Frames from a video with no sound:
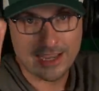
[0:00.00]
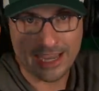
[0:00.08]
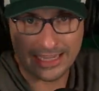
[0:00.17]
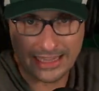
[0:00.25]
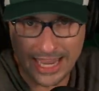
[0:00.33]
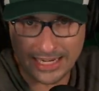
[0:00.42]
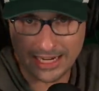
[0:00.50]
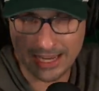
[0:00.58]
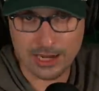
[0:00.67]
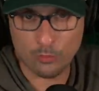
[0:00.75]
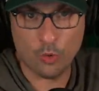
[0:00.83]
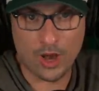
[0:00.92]
Atlanta
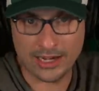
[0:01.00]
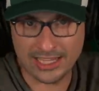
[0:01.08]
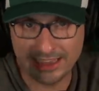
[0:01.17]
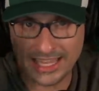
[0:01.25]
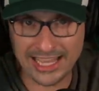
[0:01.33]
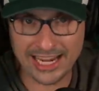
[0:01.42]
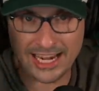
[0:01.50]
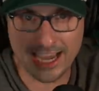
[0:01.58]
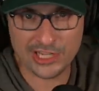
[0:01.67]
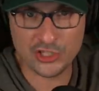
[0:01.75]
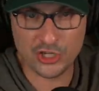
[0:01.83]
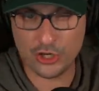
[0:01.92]
night one, Atlanta
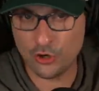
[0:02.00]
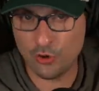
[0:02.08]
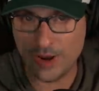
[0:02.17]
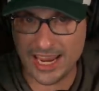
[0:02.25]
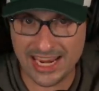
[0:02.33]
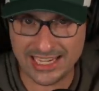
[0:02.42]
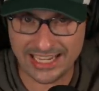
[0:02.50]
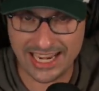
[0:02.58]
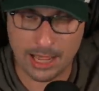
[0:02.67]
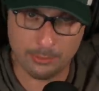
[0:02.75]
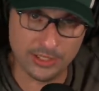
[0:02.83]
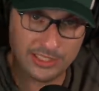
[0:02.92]
night two,
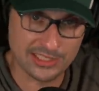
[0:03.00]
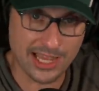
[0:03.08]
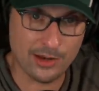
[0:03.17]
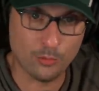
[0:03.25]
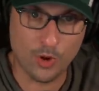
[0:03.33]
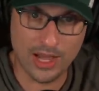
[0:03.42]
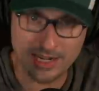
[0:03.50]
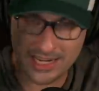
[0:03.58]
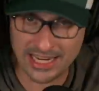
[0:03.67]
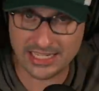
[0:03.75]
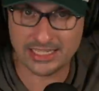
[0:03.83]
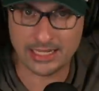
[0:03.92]
Indianapolis night one,
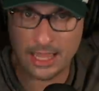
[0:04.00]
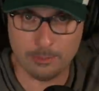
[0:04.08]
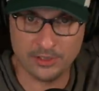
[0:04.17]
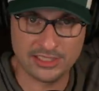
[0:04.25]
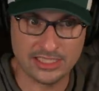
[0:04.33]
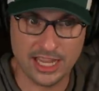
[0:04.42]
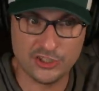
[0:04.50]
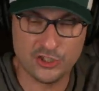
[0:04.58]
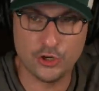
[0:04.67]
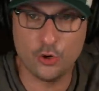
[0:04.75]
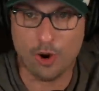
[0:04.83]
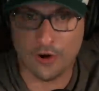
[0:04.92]
Indianapolis night
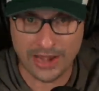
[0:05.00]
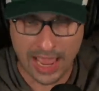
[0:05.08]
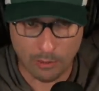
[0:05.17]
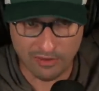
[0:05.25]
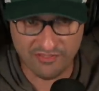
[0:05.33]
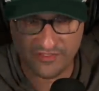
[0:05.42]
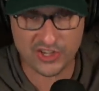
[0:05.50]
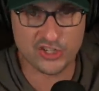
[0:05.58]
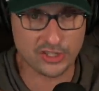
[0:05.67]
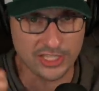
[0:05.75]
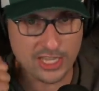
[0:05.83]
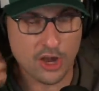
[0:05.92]
two are now
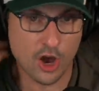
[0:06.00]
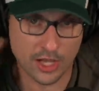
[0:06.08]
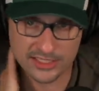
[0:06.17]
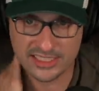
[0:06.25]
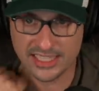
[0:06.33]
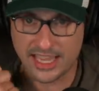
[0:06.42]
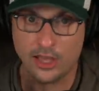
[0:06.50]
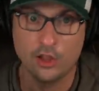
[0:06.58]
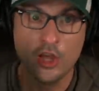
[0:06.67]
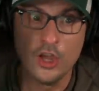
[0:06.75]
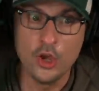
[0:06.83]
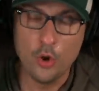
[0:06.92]
officially on
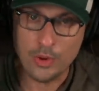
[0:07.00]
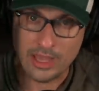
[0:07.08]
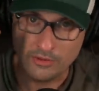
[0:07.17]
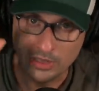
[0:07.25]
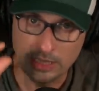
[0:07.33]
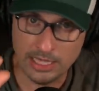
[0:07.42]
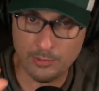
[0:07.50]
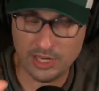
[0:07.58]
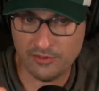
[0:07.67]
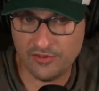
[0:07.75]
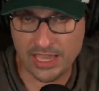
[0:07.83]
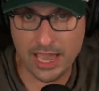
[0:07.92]
sale. We have
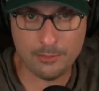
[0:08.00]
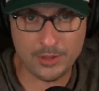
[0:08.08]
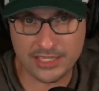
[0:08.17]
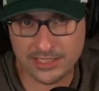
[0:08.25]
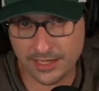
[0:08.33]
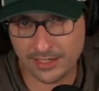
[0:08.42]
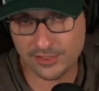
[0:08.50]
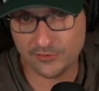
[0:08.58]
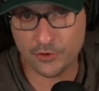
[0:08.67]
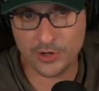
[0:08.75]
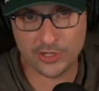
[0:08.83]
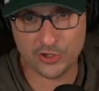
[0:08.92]
limited VIP tickets
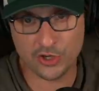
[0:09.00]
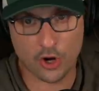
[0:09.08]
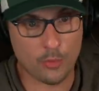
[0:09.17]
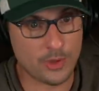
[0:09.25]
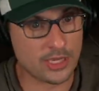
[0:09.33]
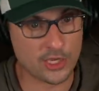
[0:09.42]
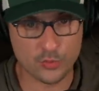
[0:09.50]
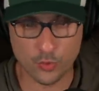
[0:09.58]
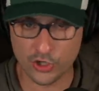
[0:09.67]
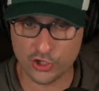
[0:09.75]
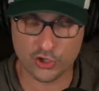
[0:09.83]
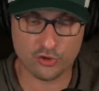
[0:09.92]
for each show because
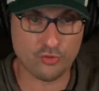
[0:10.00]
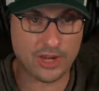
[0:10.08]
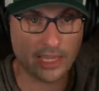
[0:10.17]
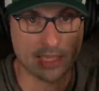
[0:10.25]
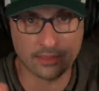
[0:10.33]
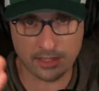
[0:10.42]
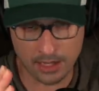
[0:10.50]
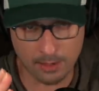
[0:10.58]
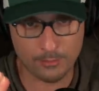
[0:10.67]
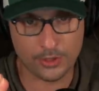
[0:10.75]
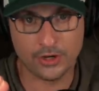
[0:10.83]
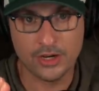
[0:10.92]
we're shrinking the
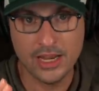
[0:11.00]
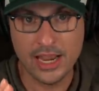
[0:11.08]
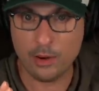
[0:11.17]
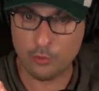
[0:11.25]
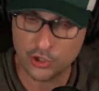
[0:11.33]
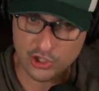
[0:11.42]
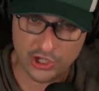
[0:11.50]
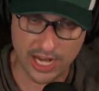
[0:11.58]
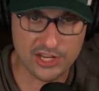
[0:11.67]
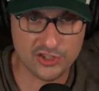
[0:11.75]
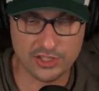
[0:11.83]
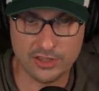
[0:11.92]
number and we're
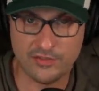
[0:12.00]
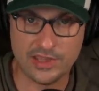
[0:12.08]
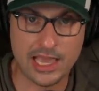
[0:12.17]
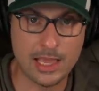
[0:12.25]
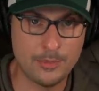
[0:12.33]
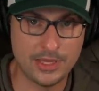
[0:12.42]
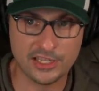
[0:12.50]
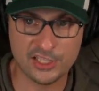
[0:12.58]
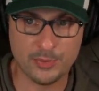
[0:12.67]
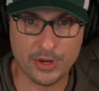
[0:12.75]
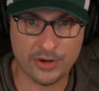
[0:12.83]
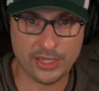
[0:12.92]
changing the VIP
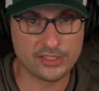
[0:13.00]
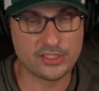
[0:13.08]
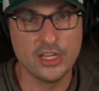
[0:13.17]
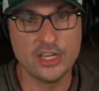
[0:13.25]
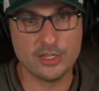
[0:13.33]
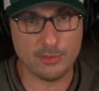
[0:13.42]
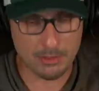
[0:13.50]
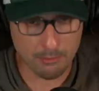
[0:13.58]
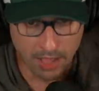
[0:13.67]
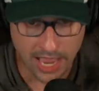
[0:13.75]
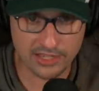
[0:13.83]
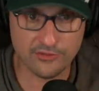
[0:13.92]
experience to be
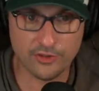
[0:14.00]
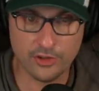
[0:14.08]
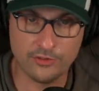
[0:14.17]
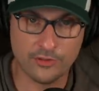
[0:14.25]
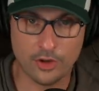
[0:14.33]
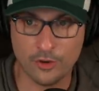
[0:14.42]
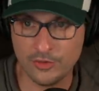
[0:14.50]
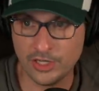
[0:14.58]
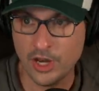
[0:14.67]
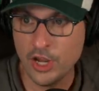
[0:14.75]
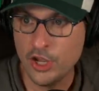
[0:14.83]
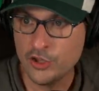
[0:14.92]
mindful of
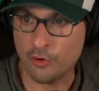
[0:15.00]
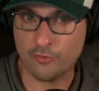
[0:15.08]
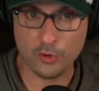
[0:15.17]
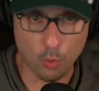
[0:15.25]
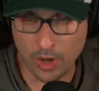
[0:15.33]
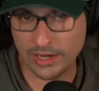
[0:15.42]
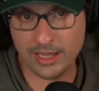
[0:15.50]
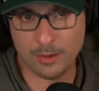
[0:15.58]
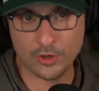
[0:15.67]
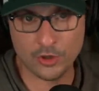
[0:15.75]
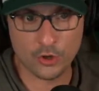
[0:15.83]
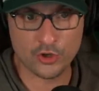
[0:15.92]
COVID. So if you want to
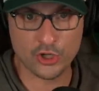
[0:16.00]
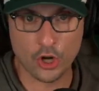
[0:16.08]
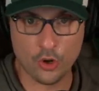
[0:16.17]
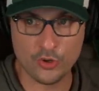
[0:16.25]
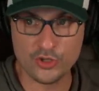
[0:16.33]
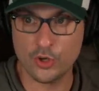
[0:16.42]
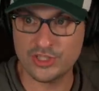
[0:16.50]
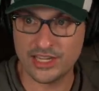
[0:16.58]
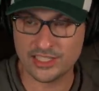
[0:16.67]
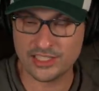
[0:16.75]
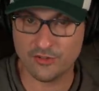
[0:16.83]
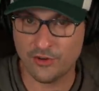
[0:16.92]
come to those shows, those
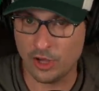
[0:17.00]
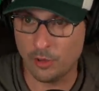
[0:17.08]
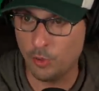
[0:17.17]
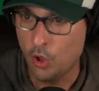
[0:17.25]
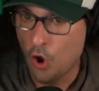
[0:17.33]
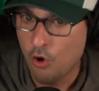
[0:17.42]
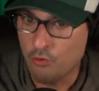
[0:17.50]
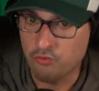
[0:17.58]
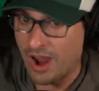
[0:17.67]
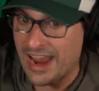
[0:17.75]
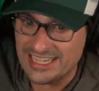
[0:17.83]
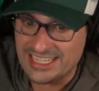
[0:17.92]
tickets are available
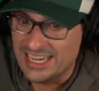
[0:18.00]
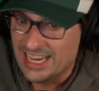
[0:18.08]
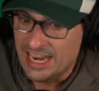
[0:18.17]
right